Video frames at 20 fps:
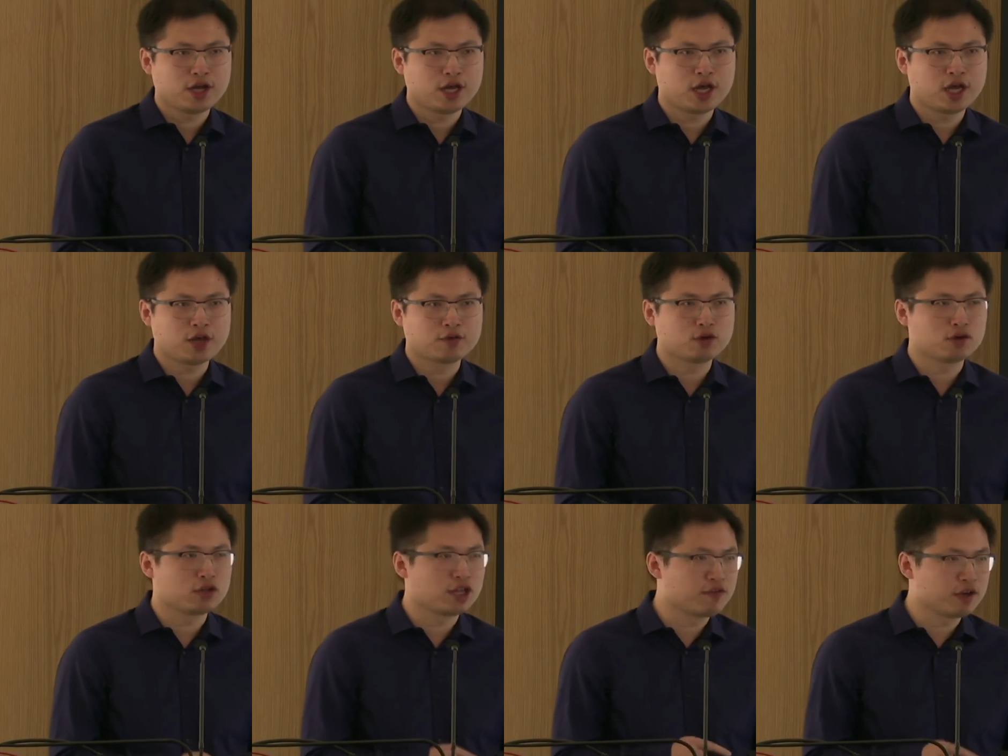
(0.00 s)

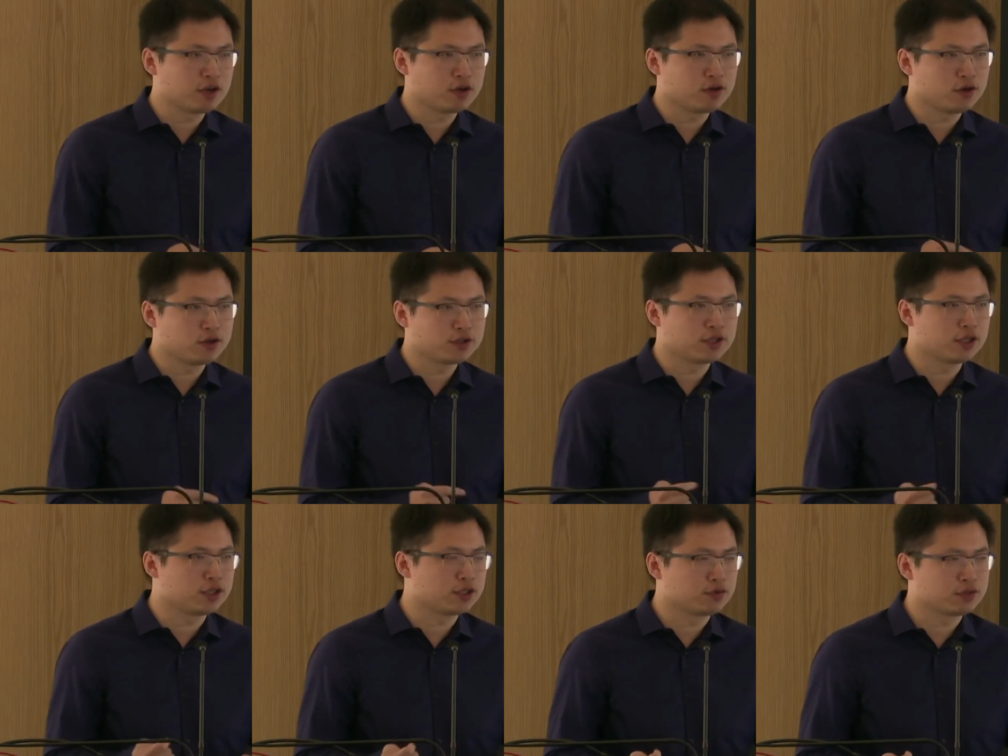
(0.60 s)
your living cost
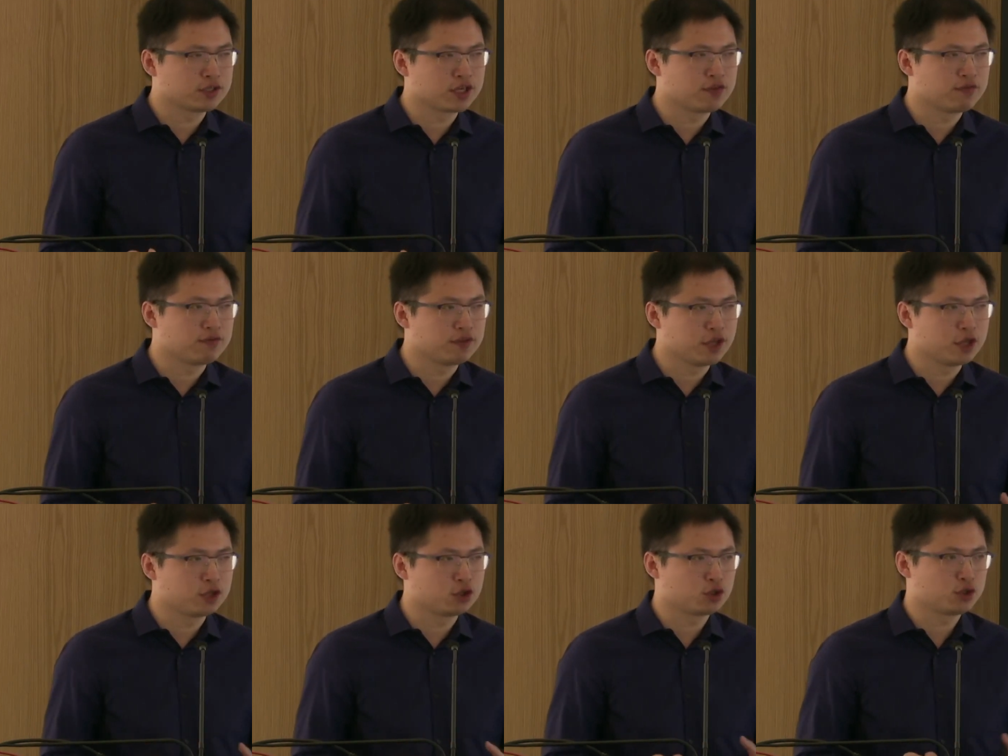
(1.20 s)
in the retirement
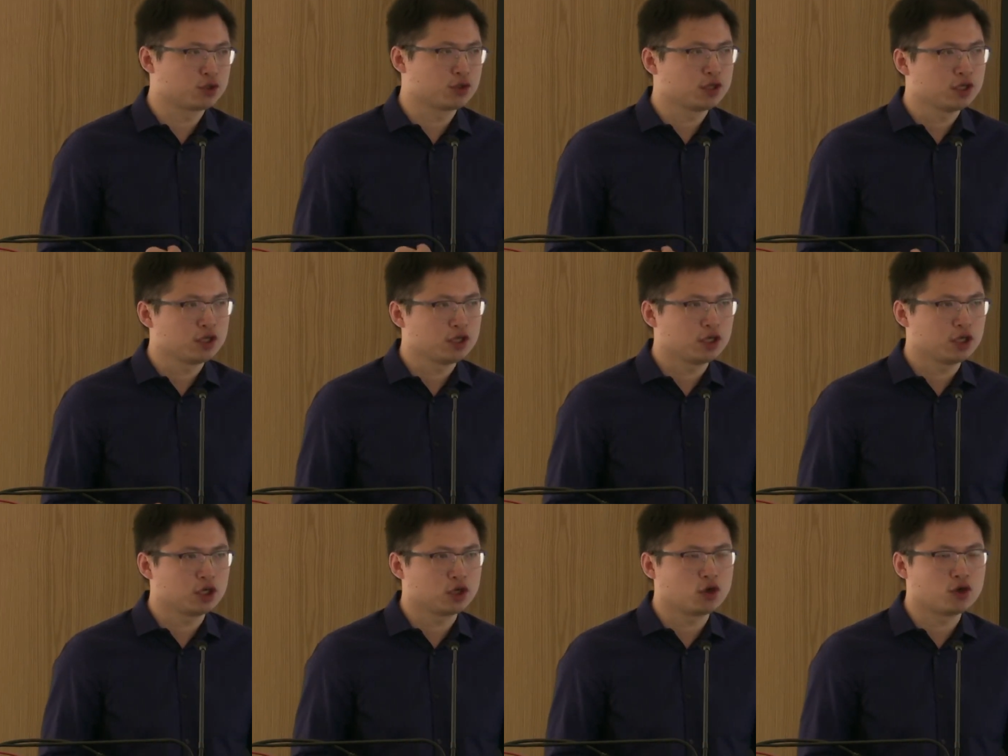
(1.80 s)
village
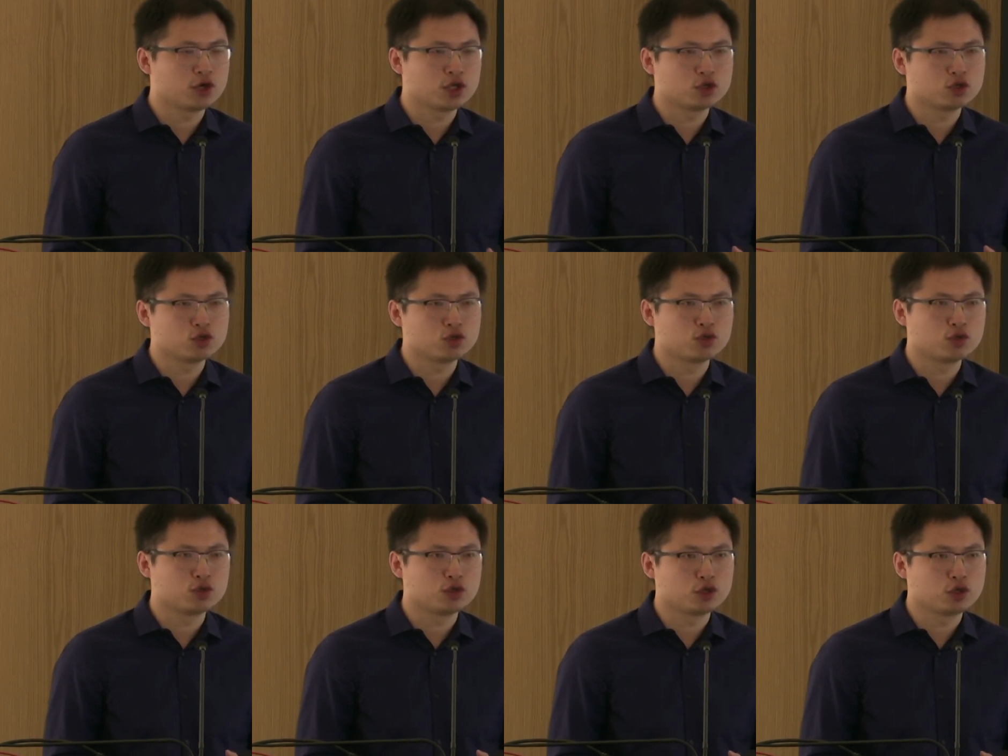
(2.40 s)
according
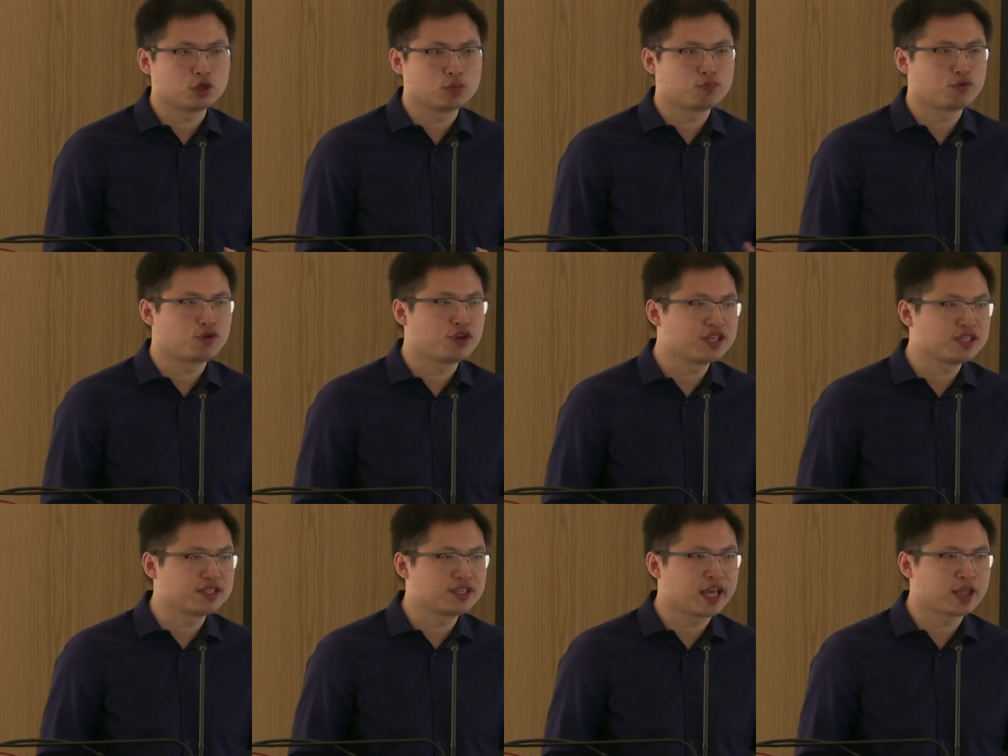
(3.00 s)
to your
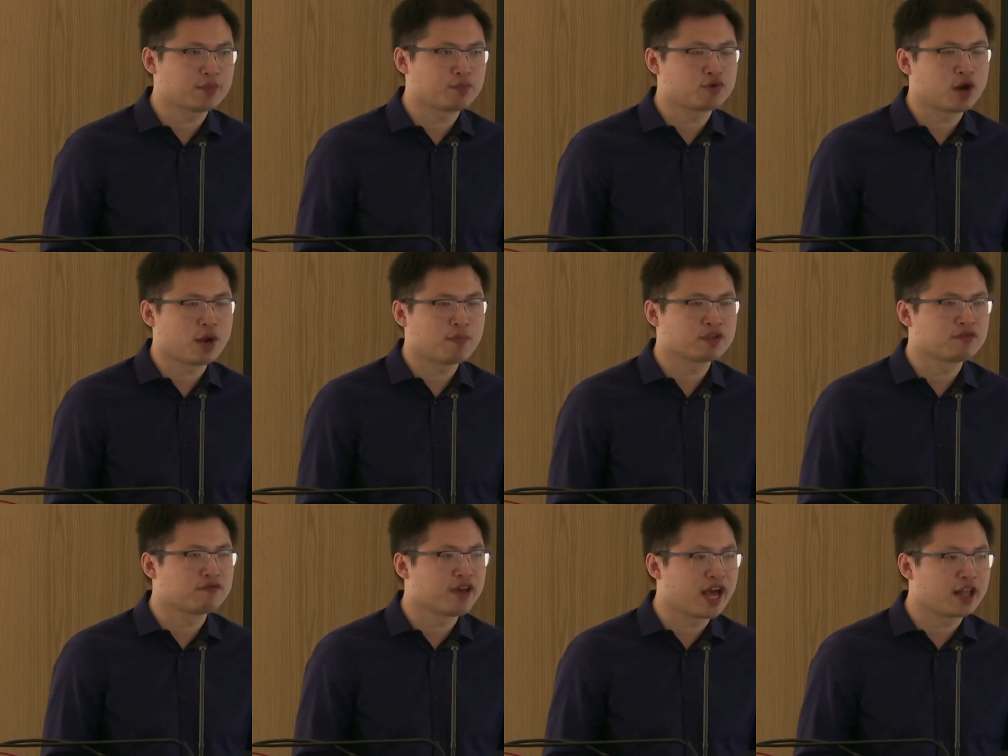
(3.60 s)
preset
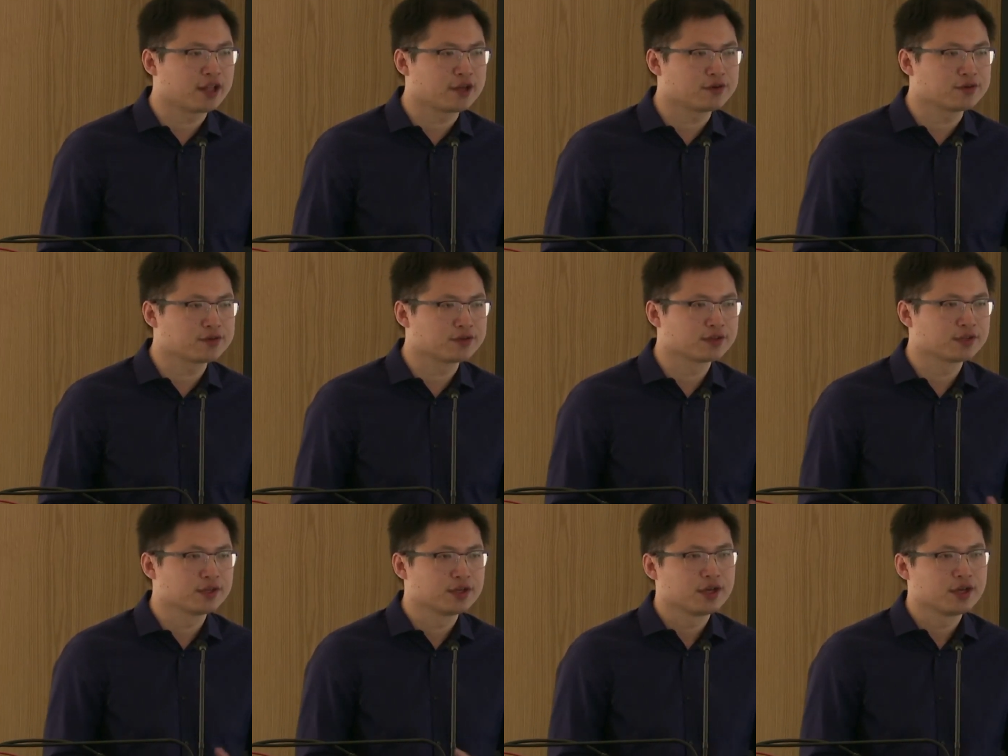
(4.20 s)
parameter values.